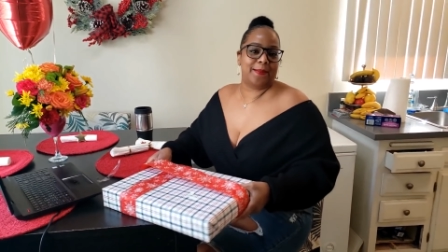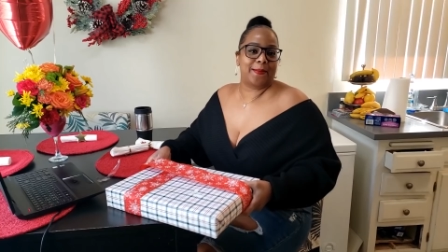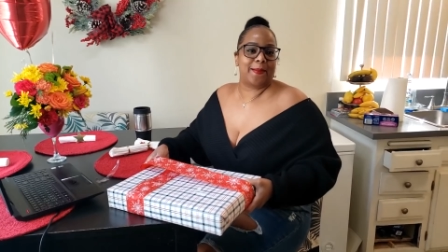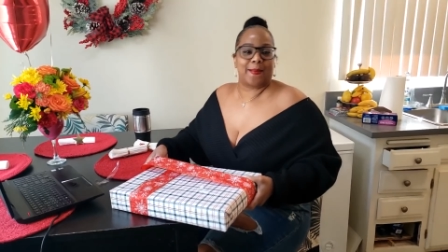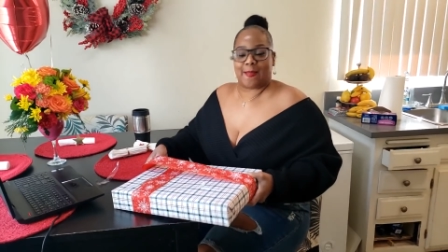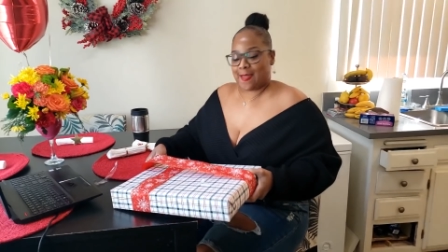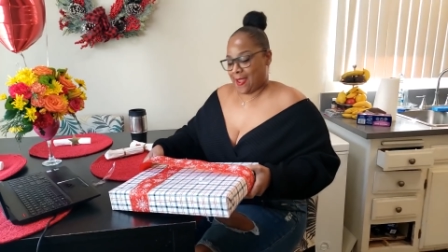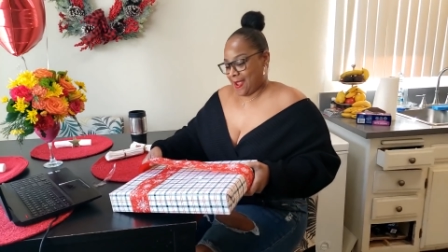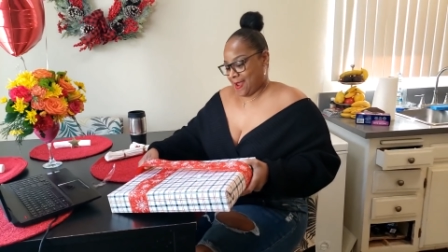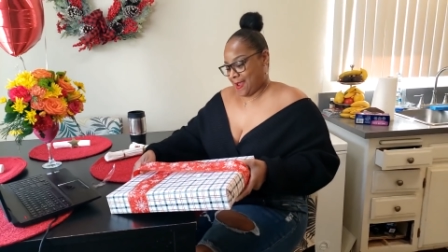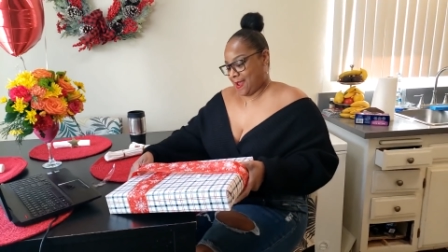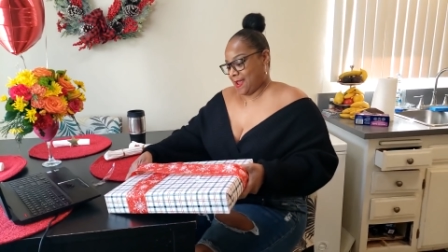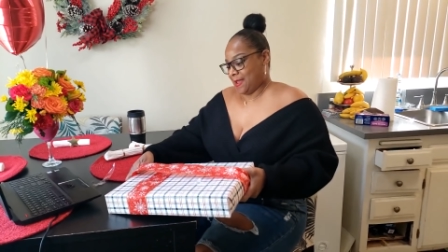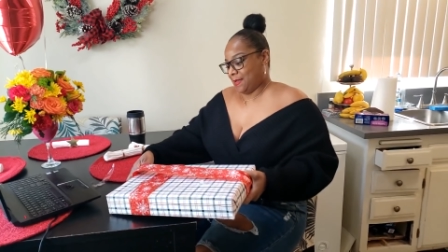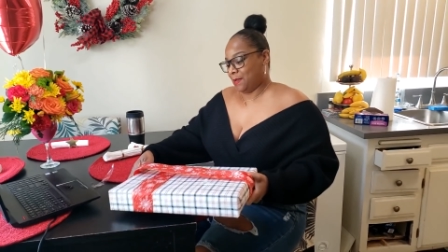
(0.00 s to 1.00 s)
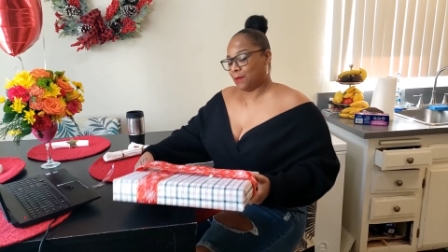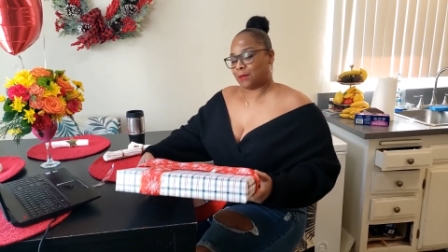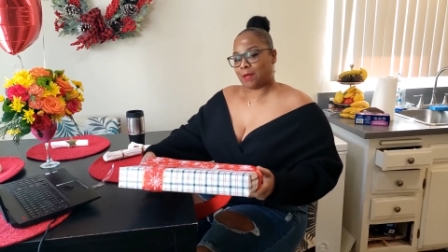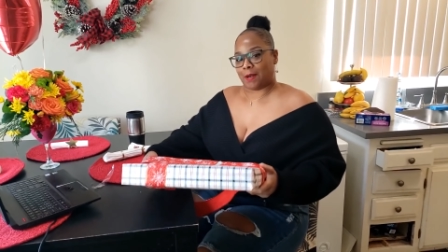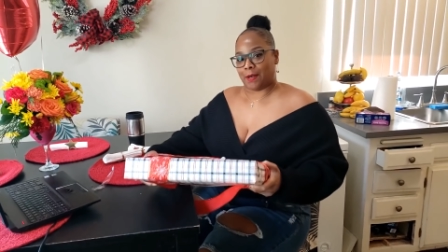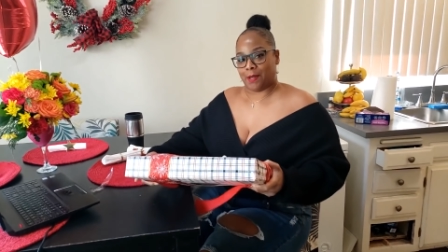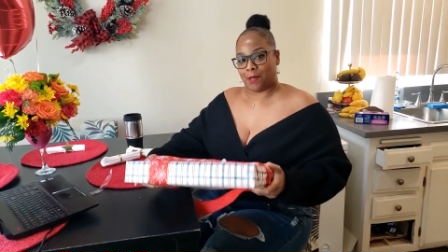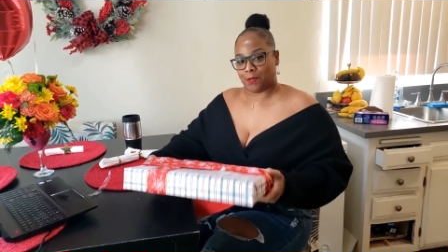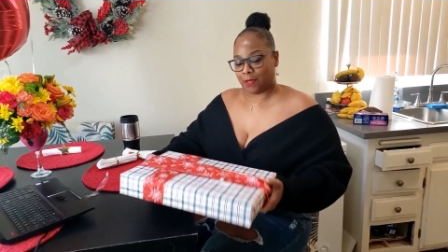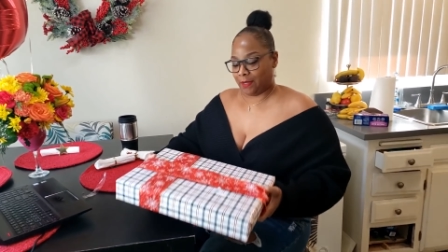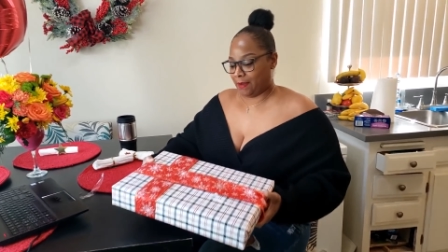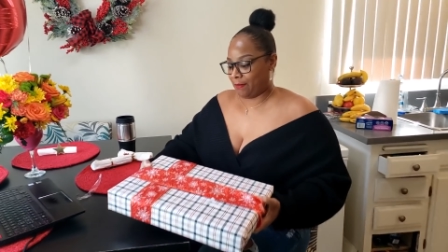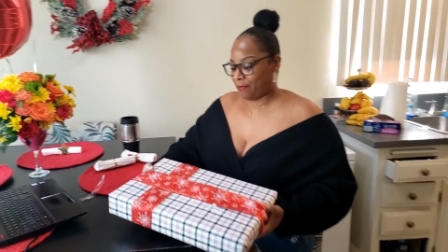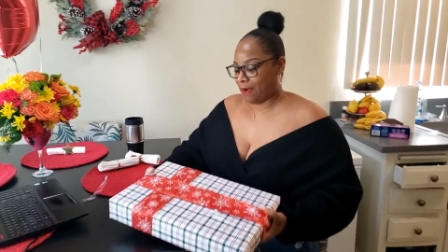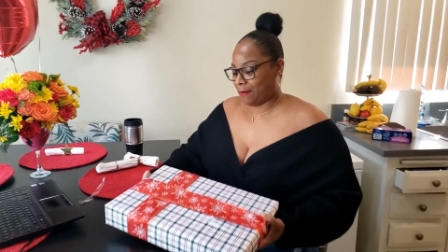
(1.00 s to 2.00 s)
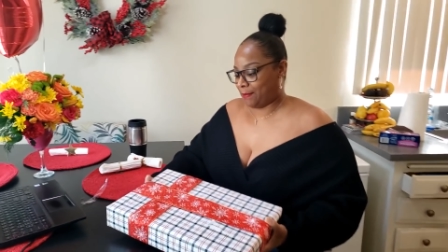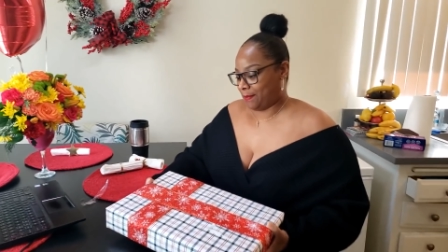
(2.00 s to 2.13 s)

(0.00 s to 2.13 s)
Okay. You Show them the gift